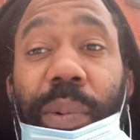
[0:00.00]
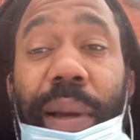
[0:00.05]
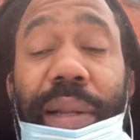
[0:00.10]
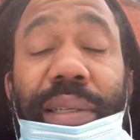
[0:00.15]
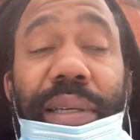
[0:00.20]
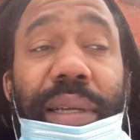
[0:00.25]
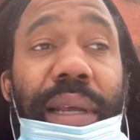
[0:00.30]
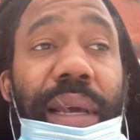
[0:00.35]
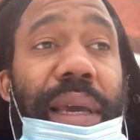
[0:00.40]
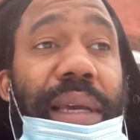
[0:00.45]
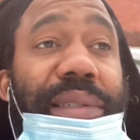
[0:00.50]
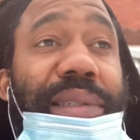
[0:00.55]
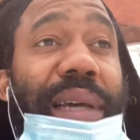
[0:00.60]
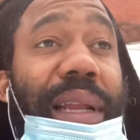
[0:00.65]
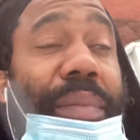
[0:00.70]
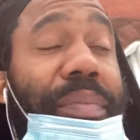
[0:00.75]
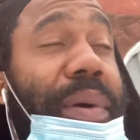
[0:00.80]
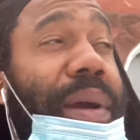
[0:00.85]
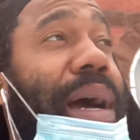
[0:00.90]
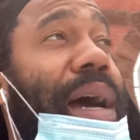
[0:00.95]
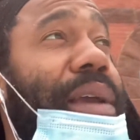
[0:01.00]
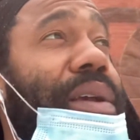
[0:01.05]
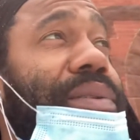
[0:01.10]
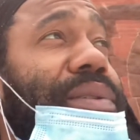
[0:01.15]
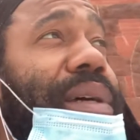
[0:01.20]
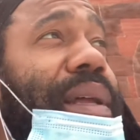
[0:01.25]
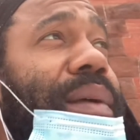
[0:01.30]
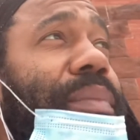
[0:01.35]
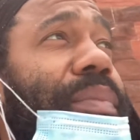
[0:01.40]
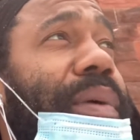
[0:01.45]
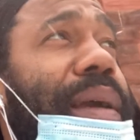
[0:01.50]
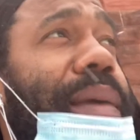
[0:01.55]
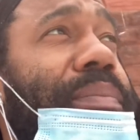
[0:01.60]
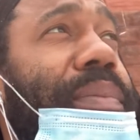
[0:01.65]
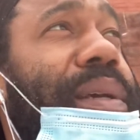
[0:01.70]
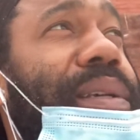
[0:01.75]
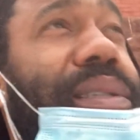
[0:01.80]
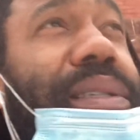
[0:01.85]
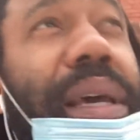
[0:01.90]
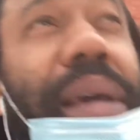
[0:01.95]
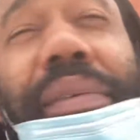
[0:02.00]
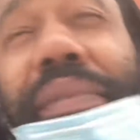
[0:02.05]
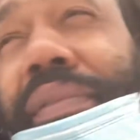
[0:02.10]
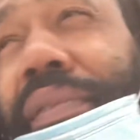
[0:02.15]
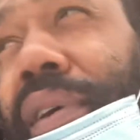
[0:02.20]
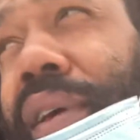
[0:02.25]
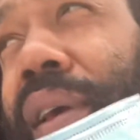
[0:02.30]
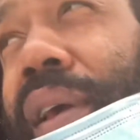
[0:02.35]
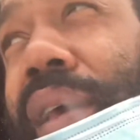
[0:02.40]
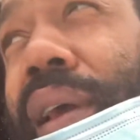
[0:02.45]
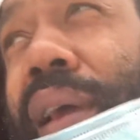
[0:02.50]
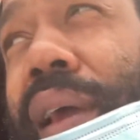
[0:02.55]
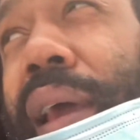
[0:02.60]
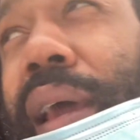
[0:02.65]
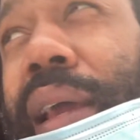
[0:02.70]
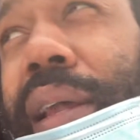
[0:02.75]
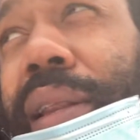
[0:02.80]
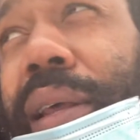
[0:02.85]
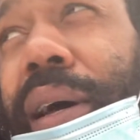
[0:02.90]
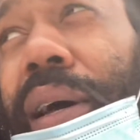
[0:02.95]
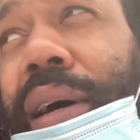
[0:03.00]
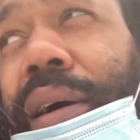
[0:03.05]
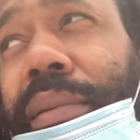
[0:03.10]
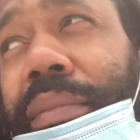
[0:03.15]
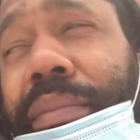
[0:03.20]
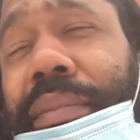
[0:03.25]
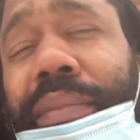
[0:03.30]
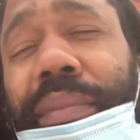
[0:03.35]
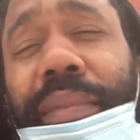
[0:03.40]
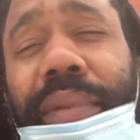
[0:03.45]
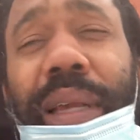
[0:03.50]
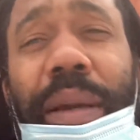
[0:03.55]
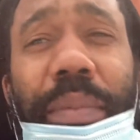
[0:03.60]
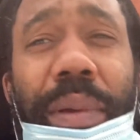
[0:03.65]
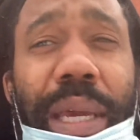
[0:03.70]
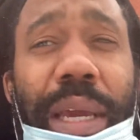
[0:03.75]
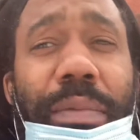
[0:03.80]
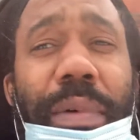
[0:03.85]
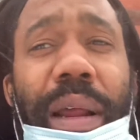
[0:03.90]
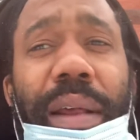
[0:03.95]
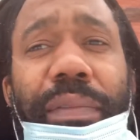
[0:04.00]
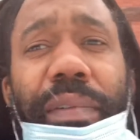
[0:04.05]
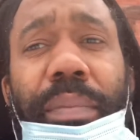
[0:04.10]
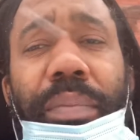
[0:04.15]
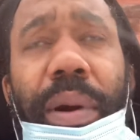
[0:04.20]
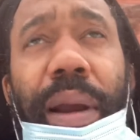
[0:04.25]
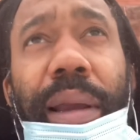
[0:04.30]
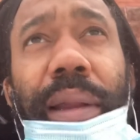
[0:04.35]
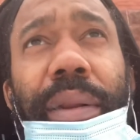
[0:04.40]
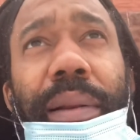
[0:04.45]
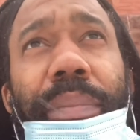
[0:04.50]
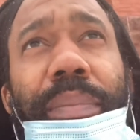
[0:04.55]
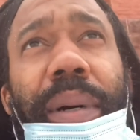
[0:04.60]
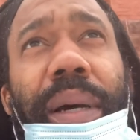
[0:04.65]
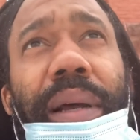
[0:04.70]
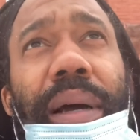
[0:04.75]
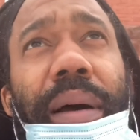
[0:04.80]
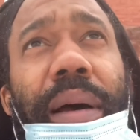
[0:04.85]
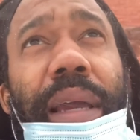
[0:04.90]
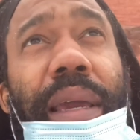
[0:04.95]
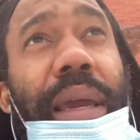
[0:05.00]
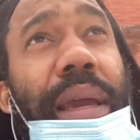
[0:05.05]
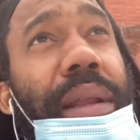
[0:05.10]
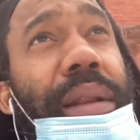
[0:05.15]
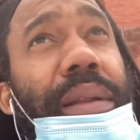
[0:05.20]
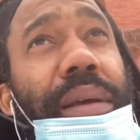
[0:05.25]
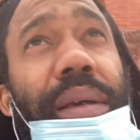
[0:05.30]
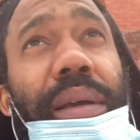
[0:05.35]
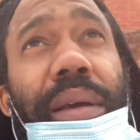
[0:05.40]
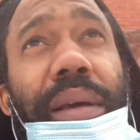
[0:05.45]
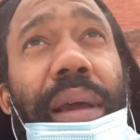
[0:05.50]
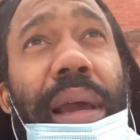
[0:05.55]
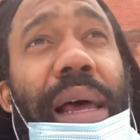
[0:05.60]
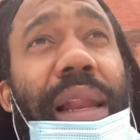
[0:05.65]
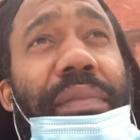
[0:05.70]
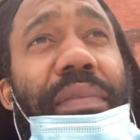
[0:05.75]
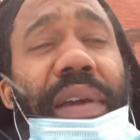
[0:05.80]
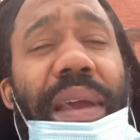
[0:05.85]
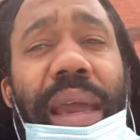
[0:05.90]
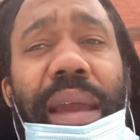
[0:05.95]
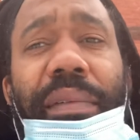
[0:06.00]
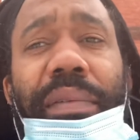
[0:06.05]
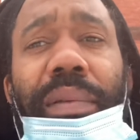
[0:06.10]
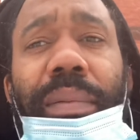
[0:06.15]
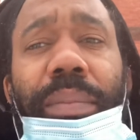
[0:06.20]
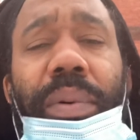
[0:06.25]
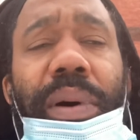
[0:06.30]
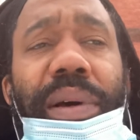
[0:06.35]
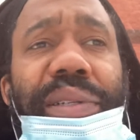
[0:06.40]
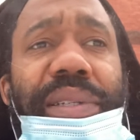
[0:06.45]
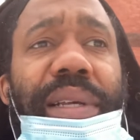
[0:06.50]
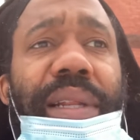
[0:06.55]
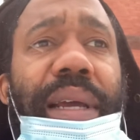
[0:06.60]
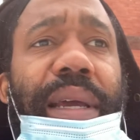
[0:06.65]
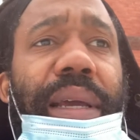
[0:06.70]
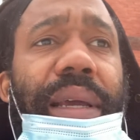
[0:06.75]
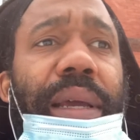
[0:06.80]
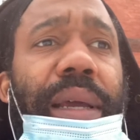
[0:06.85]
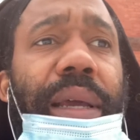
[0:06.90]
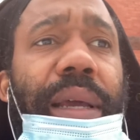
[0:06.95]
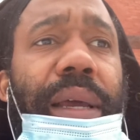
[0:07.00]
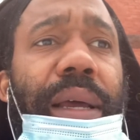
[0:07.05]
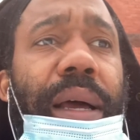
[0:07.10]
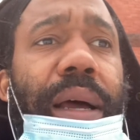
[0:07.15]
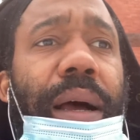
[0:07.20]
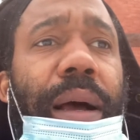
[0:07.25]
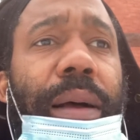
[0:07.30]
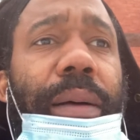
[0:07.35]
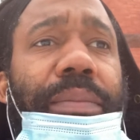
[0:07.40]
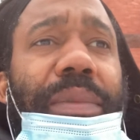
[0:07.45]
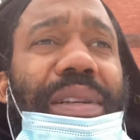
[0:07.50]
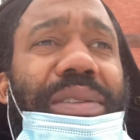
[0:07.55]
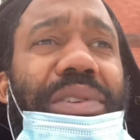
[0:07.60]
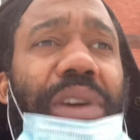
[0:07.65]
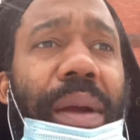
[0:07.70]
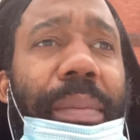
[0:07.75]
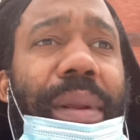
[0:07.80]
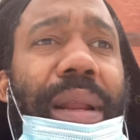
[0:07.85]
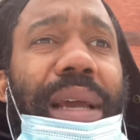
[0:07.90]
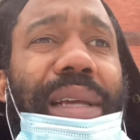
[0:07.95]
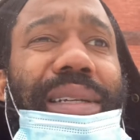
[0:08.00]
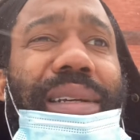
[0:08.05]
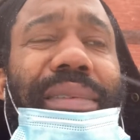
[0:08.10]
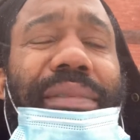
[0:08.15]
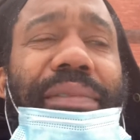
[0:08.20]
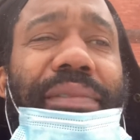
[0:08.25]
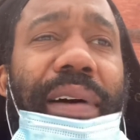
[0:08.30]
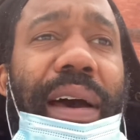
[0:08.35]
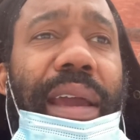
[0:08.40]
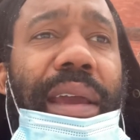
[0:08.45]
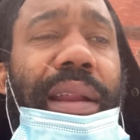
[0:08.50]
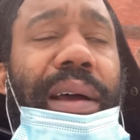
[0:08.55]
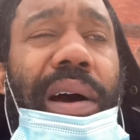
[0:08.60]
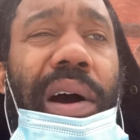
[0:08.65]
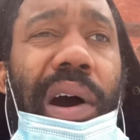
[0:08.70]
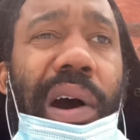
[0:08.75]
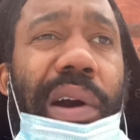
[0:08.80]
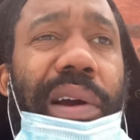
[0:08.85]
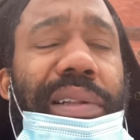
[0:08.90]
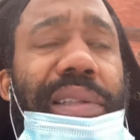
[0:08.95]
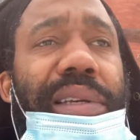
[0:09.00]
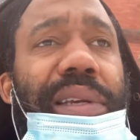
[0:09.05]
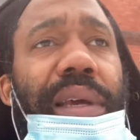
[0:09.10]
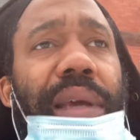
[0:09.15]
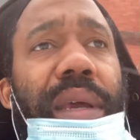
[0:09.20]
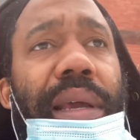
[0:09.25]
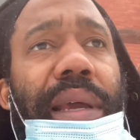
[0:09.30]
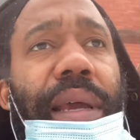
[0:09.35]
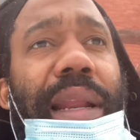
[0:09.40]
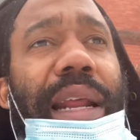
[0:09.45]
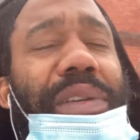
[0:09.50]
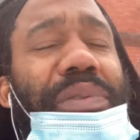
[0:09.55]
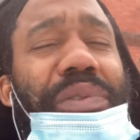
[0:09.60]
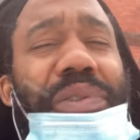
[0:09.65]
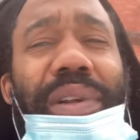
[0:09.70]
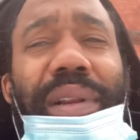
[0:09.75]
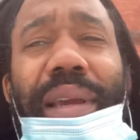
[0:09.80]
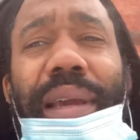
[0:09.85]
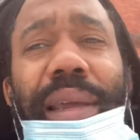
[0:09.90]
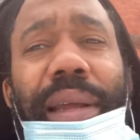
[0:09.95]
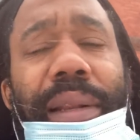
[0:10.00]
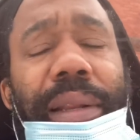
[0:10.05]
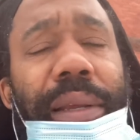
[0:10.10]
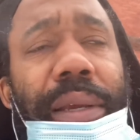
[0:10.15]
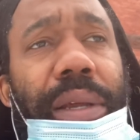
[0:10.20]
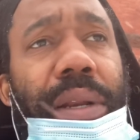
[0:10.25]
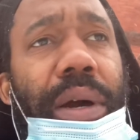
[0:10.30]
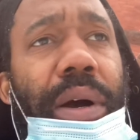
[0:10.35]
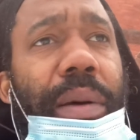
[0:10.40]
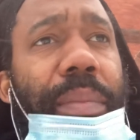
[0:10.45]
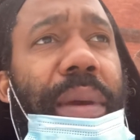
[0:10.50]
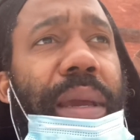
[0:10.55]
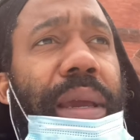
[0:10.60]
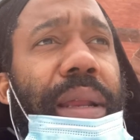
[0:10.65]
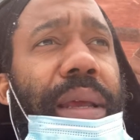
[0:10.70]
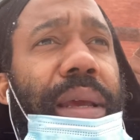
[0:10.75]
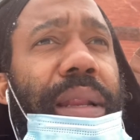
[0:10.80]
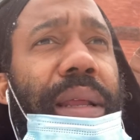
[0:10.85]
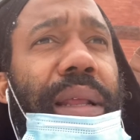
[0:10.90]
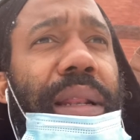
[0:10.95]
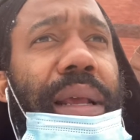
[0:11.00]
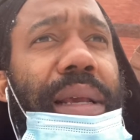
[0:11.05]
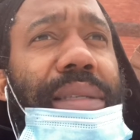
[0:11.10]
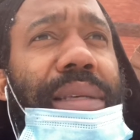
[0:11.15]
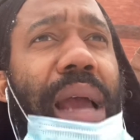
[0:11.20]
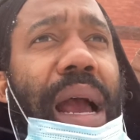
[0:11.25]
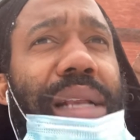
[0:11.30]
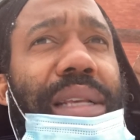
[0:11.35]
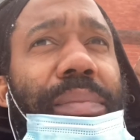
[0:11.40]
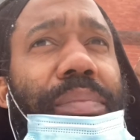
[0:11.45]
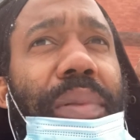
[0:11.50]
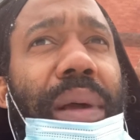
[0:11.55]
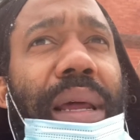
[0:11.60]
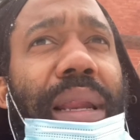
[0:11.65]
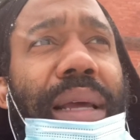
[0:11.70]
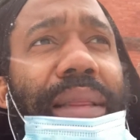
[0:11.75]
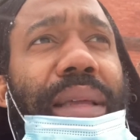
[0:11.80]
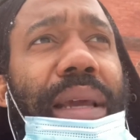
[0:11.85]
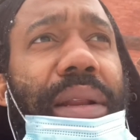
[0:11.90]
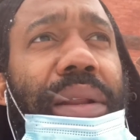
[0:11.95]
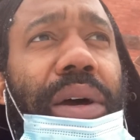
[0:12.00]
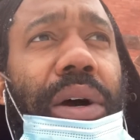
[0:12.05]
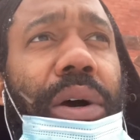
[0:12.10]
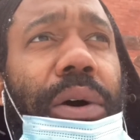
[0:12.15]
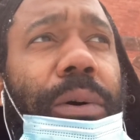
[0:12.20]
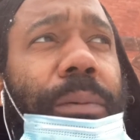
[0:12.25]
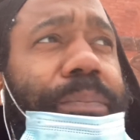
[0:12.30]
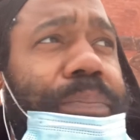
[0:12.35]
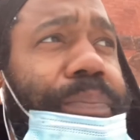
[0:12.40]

today. Celebrate how you celebrate. Be safe, and um, then we get ready for Brighton. But uh, again, hell of a game from the boys today. Um, determination, fight, heart, and that's what you need. You know, what I mean, and, and these guys are playing like they know